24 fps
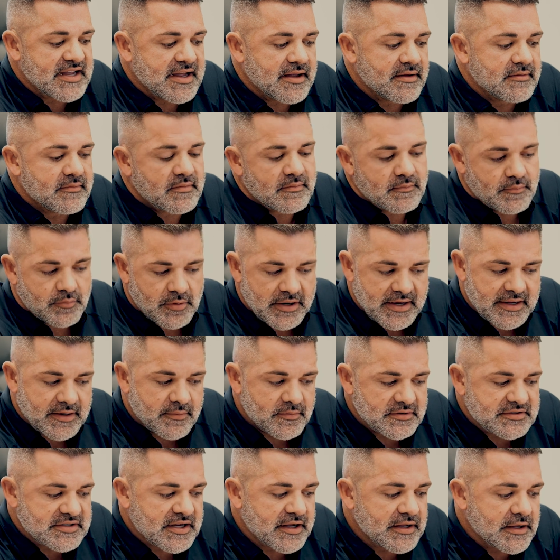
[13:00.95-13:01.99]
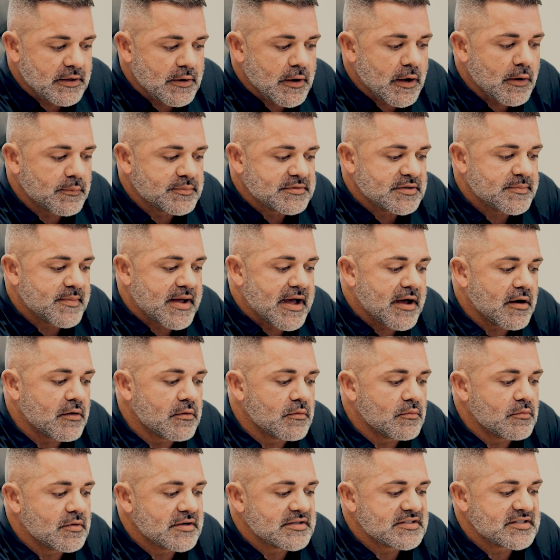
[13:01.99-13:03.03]
that Brady would tell you helped him
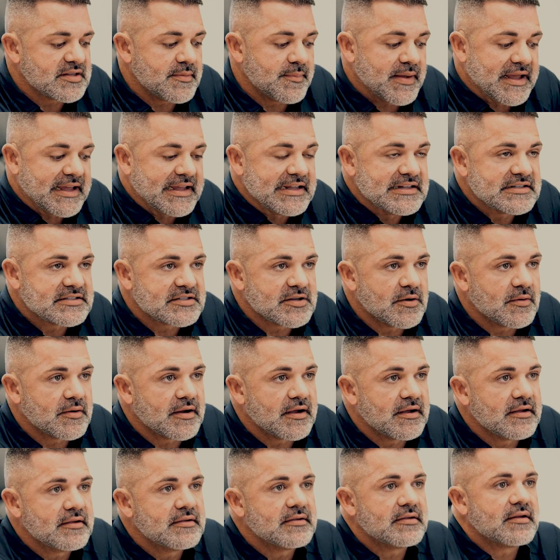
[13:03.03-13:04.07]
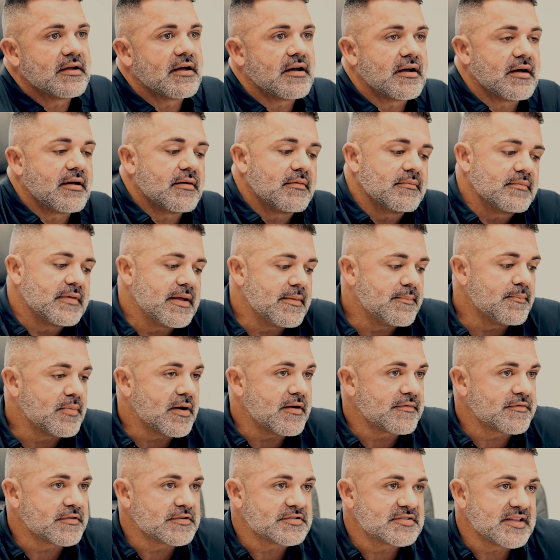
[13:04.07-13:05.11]
out was the baking soda. It
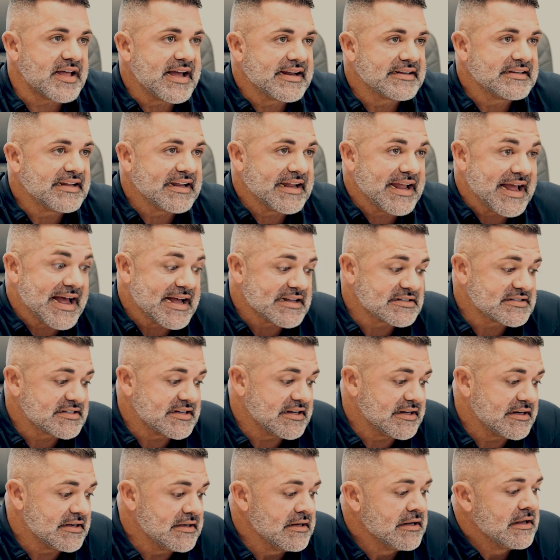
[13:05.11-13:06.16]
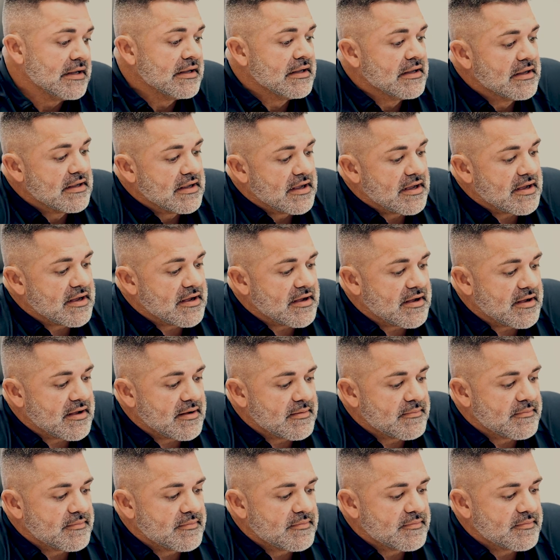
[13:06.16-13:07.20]
buffers lactic acid.
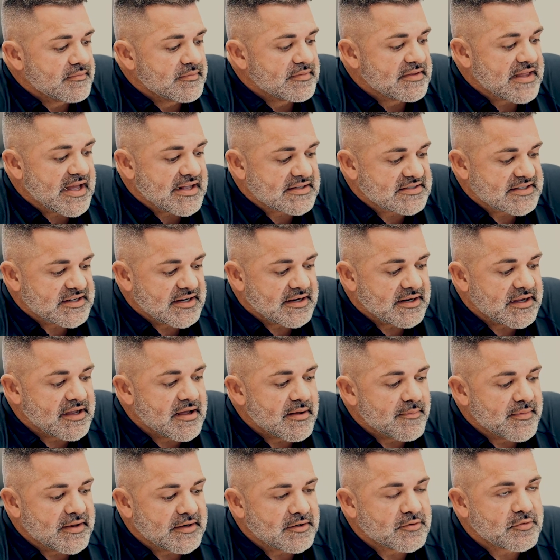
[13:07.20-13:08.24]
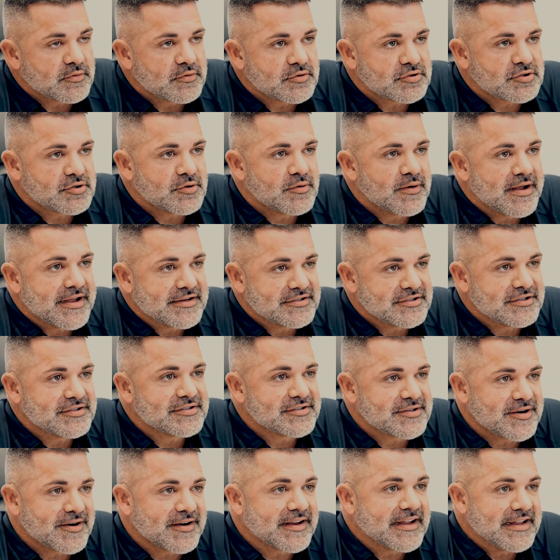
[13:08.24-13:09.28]
That's going to come in crucial as you
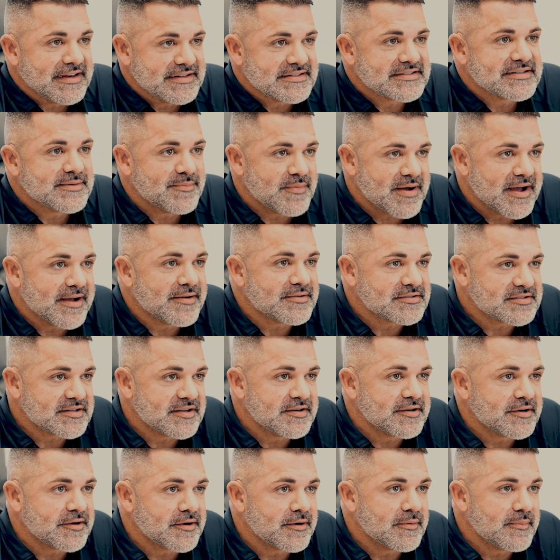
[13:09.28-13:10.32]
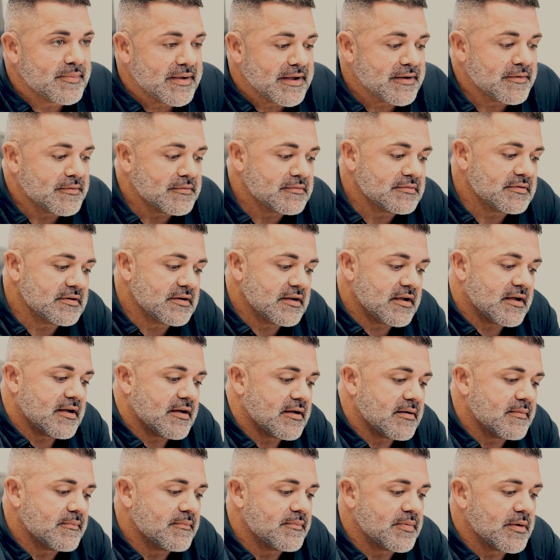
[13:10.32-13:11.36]
start getting some miles under your belt.
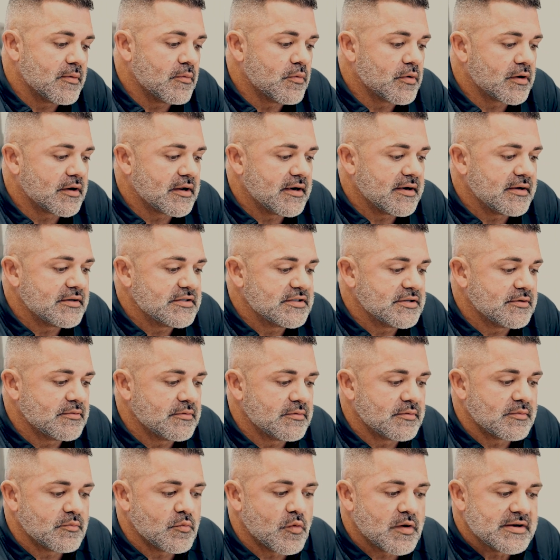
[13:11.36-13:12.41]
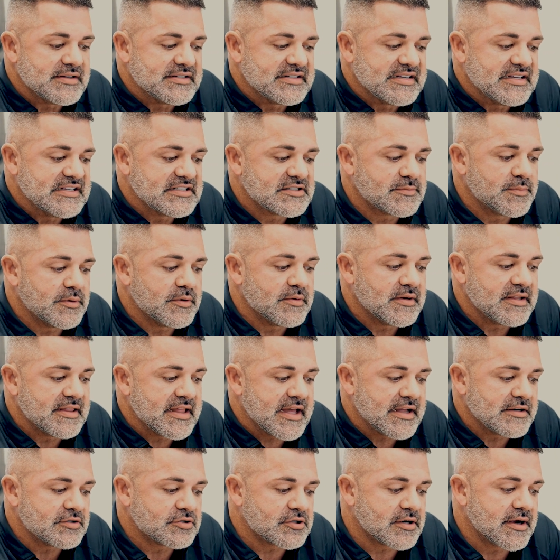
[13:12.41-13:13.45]
But we're going to do 1 teaspoon in
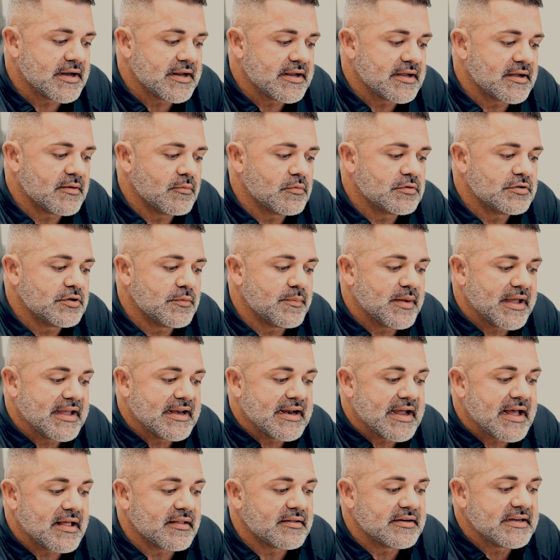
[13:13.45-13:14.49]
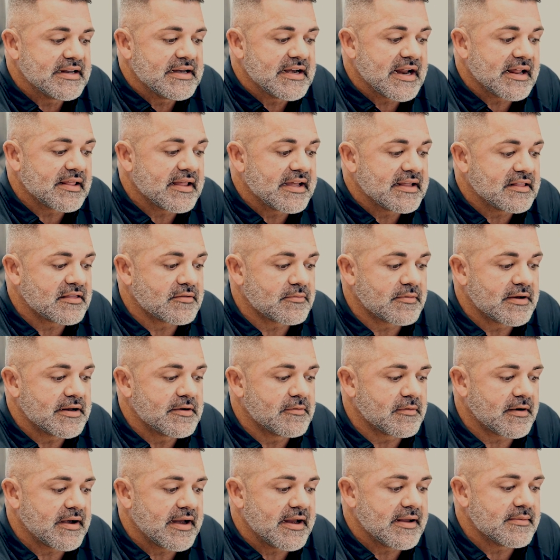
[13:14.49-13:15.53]
that drink. We'll do beta-alanine. I like 3
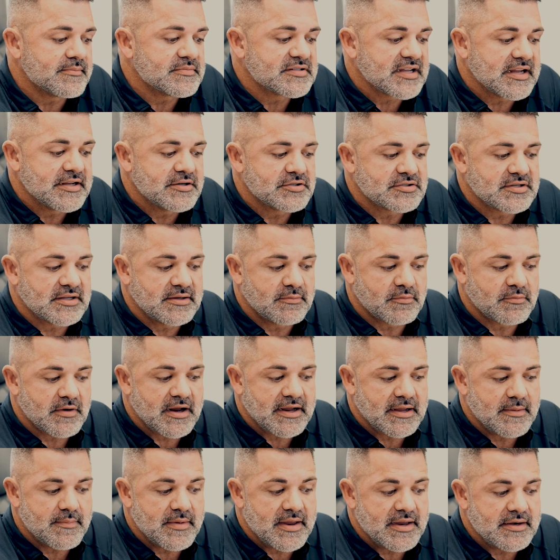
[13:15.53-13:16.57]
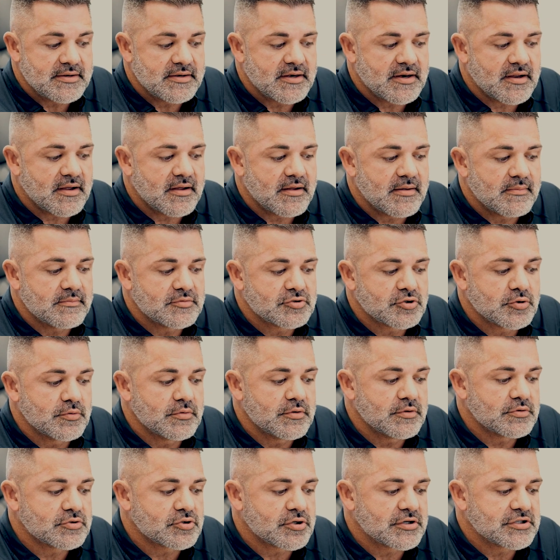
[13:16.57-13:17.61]
grams. I usually recommend True
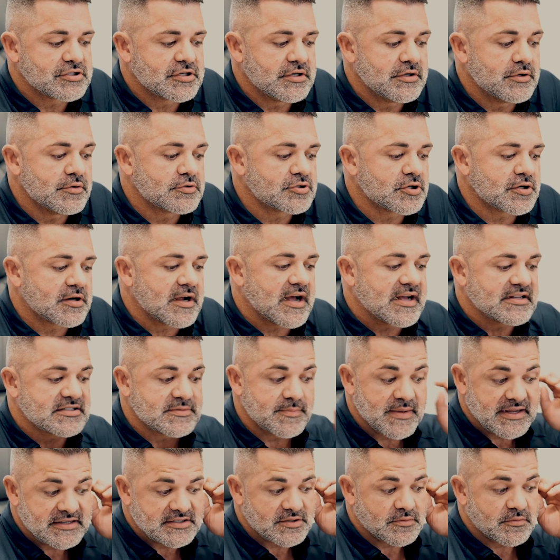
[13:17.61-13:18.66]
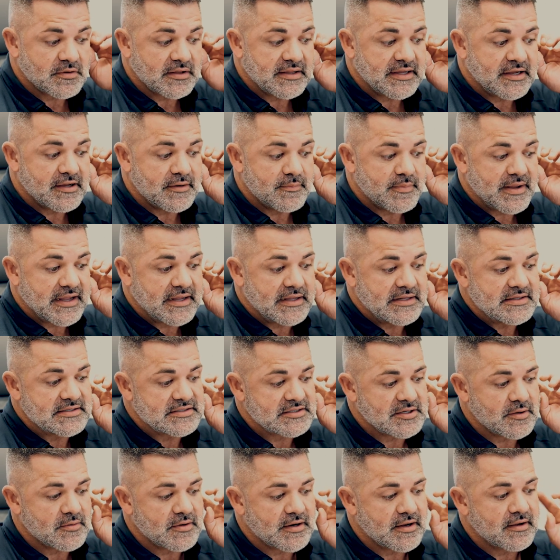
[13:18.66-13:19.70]
Nutrition. NutriCost makes a really good baking
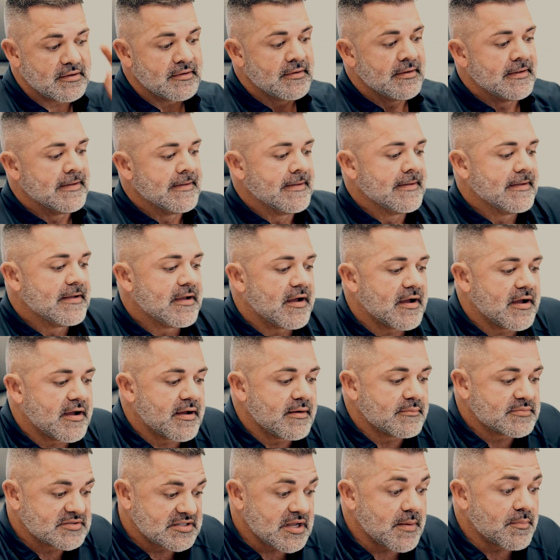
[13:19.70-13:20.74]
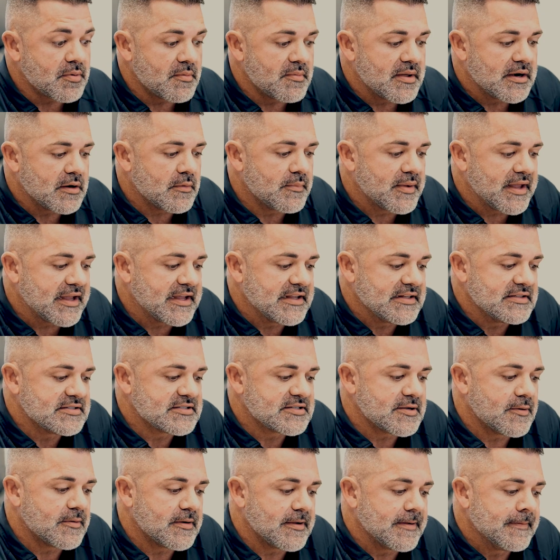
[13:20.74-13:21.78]
soda, supplemental baking
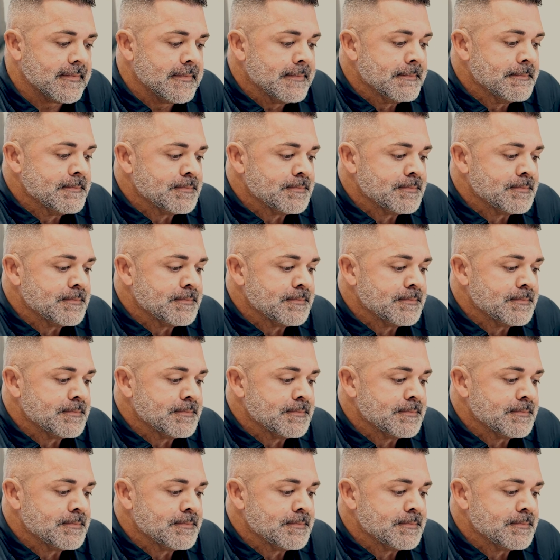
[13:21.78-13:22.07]
soda.